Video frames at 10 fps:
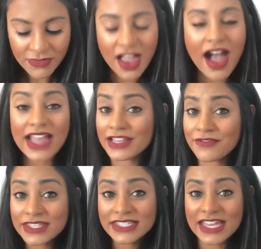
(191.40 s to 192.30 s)
I love
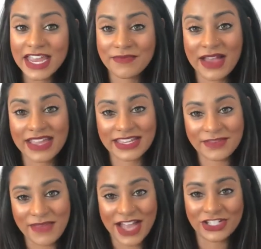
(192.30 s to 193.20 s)
this name. I can
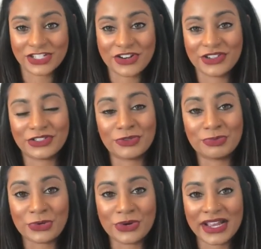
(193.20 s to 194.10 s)
imagine our little
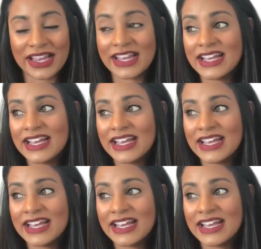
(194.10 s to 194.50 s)
boy